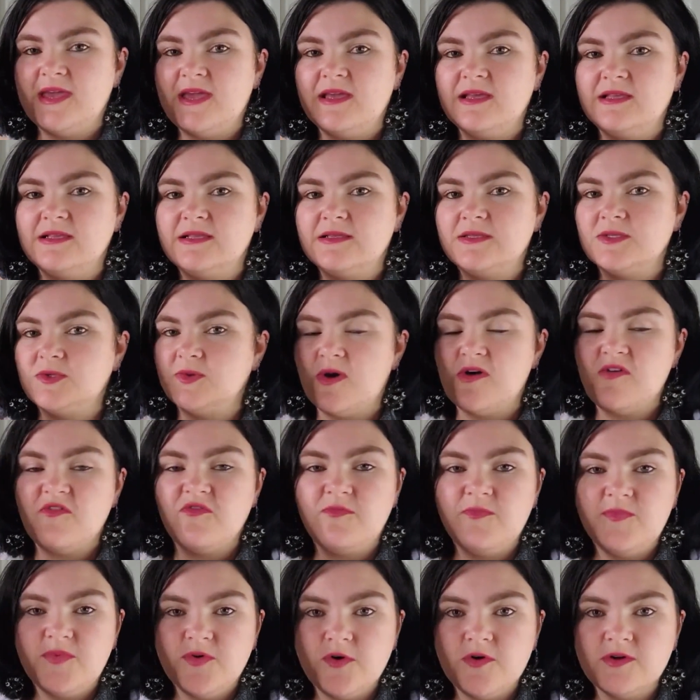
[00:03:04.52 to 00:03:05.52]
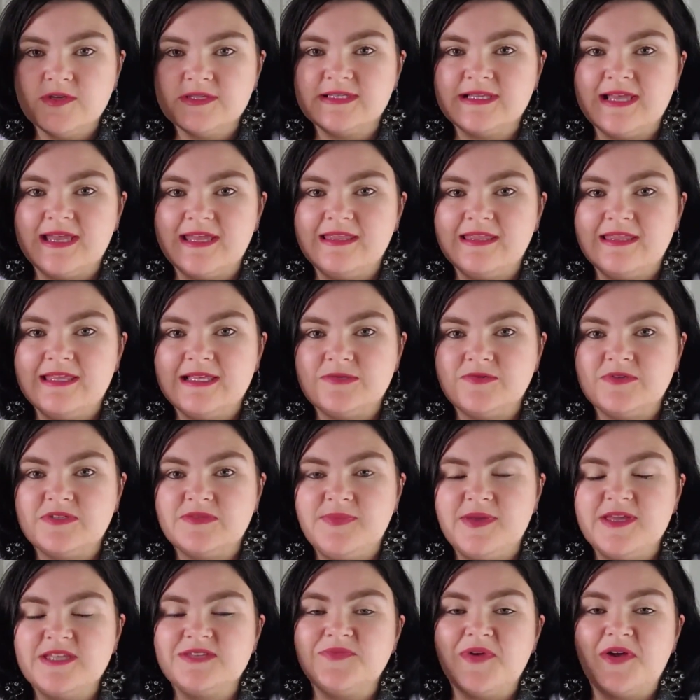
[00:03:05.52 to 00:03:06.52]
picks 12 books, and this
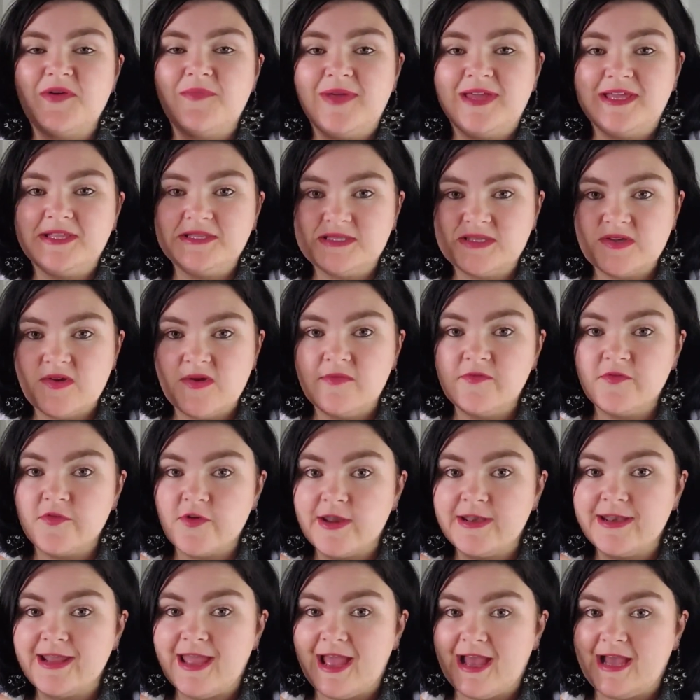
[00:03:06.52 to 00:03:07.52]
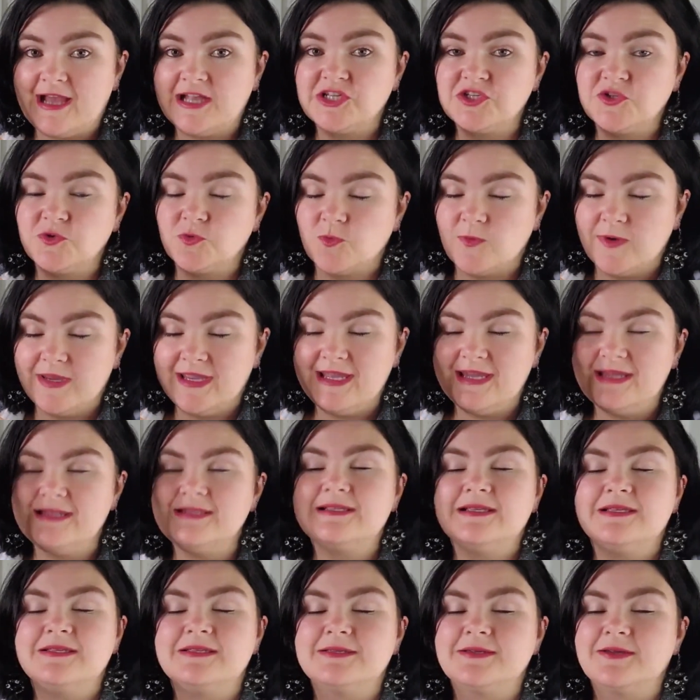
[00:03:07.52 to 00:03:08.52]
was picked by my Instagram friend Ash
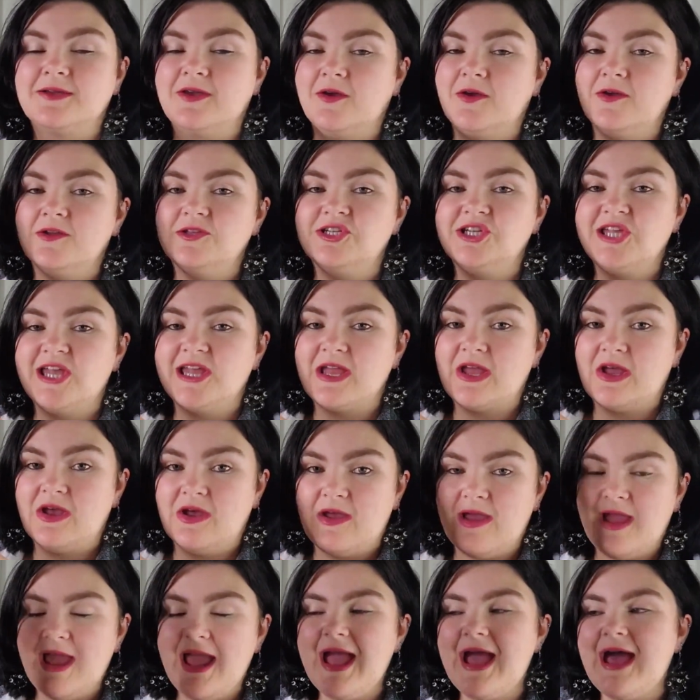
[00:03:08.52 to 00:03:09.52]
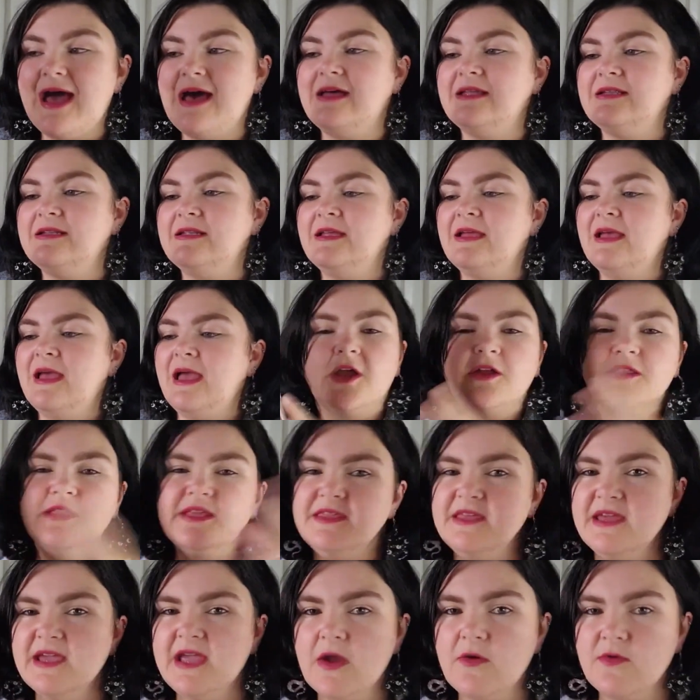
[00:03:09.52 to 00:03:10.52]
Reads, so go check her out. The
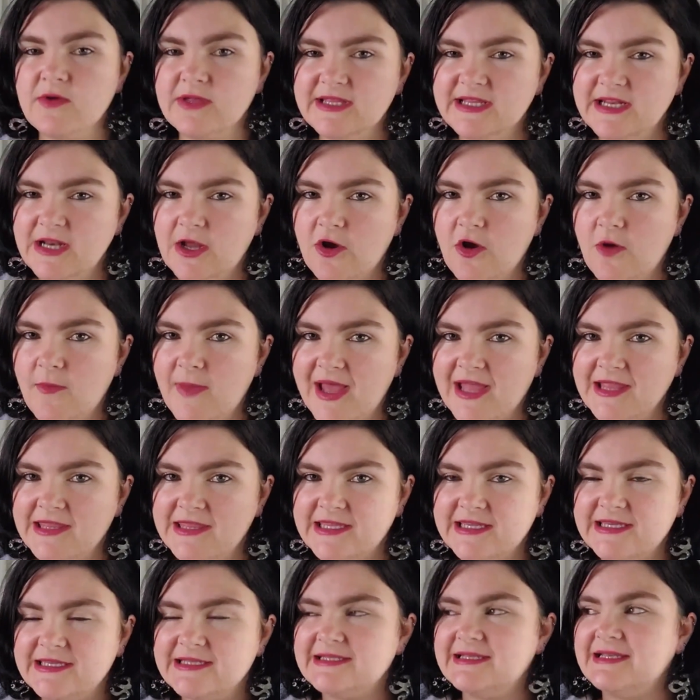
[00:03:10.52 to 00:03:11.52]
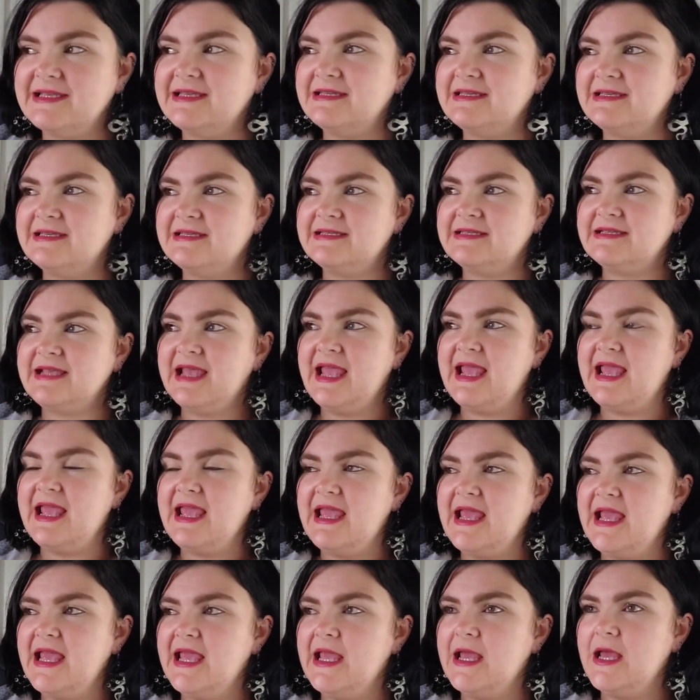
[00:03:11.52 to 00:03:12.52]
only thing I really know about this is
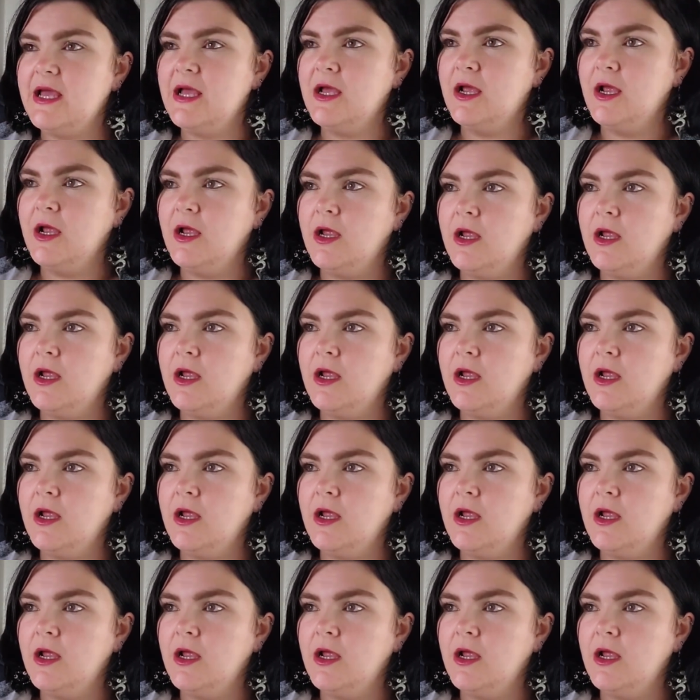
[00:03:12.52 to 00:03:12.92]
he